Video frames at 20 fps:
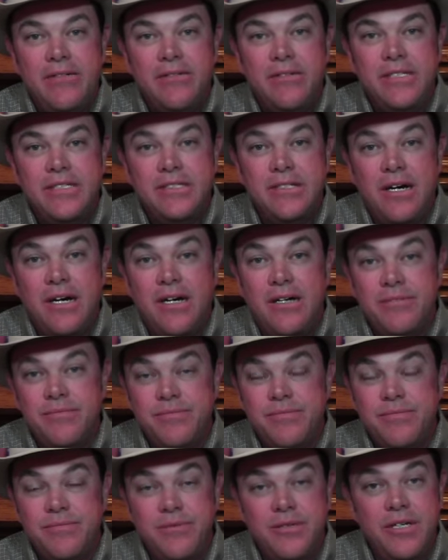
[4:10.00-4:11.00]
we
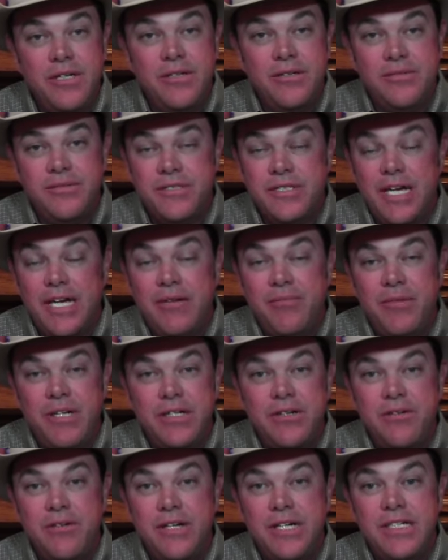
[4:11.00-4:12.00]
saw the same
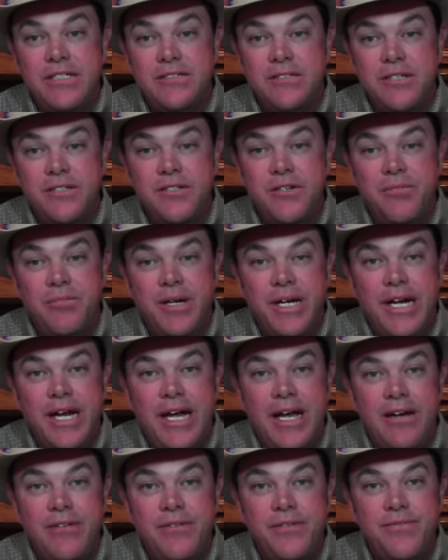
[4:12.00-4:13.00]
increase on your big
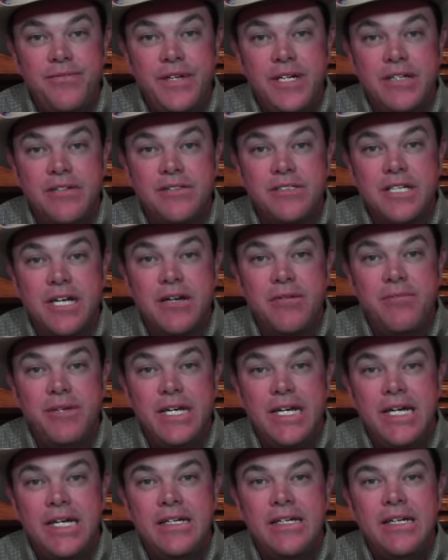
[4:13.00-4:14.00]
heavy feeders coming
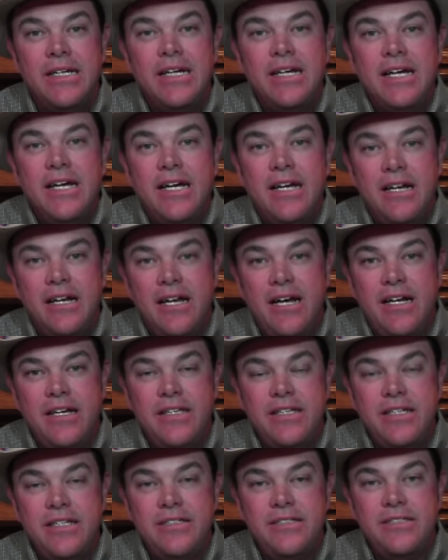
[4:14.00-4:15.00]
in. And a lot
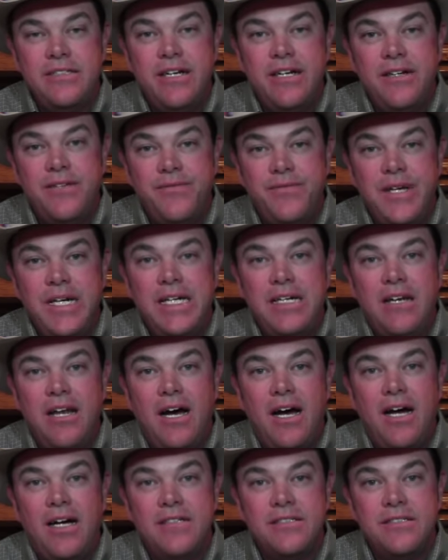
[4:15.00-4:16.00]
of these
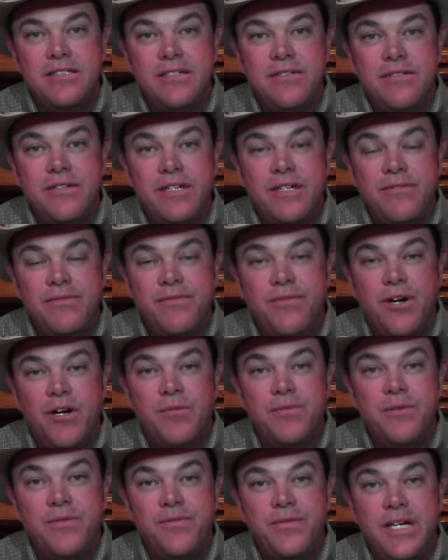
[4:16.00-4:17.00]
feedlots and
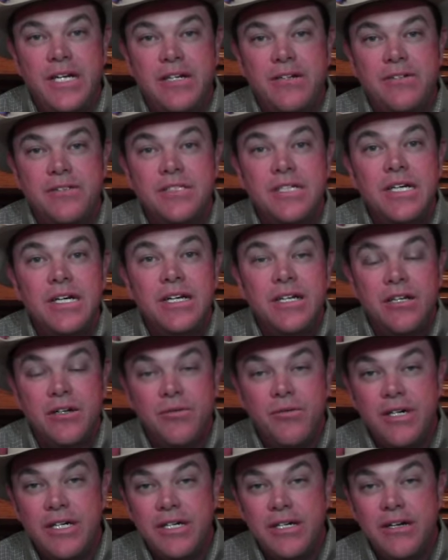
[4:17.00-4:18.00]
farmer feeders, they're
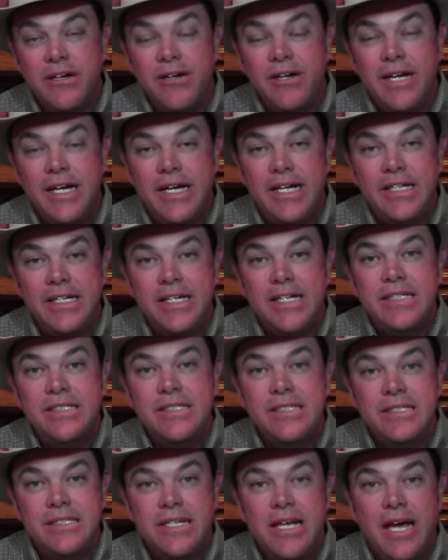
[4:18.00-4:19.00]
wanting to go ahead and get
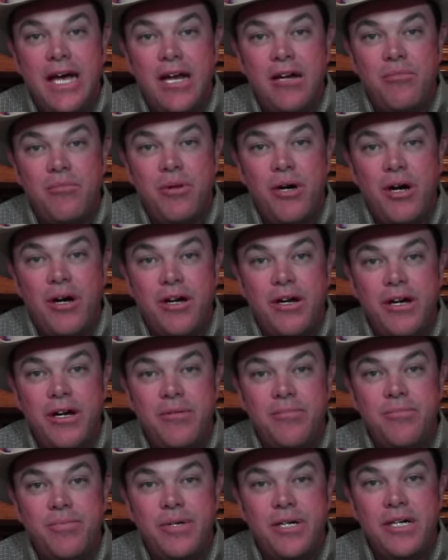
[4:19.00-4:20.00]
these cattle bought
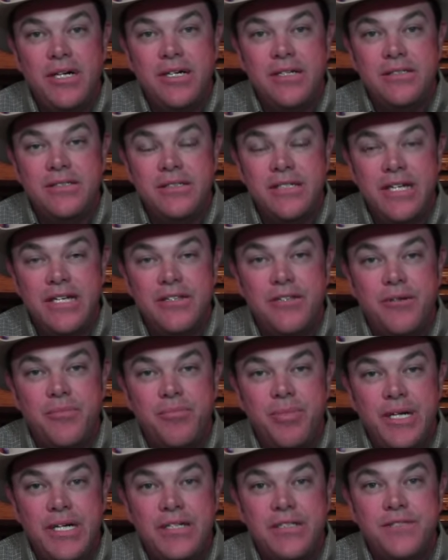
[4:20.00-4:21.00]
up and get their
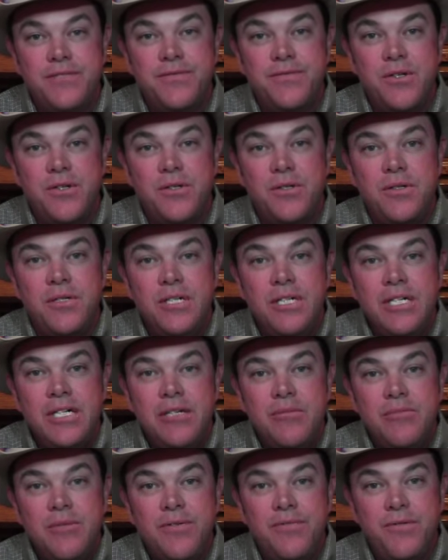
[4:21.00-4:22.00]
pens full
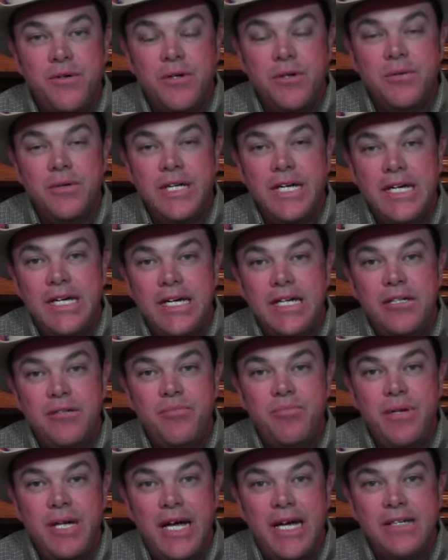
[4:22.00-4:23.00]
before we get into
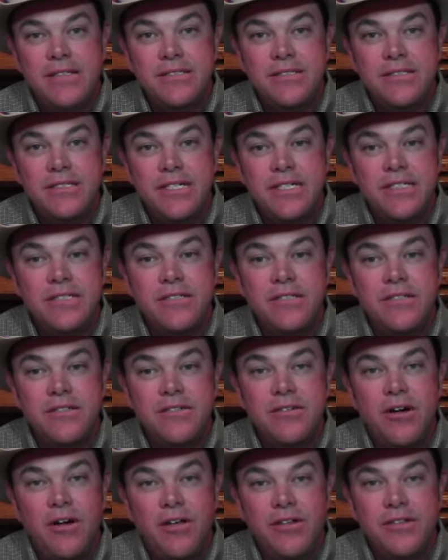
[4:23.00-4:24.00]
planting season
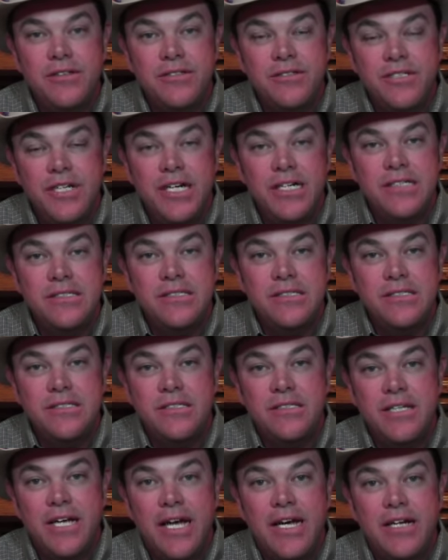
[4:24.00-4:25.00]
and all the
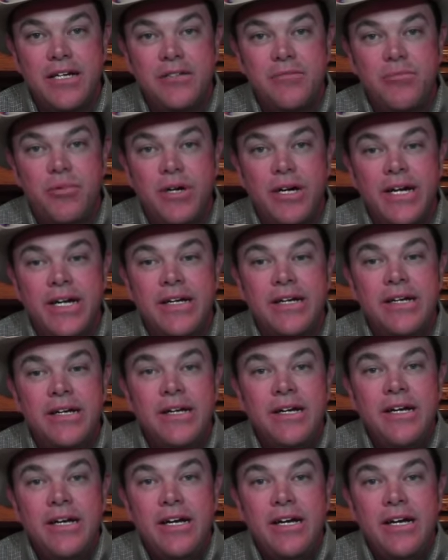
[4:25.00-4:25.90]
changes that could bring.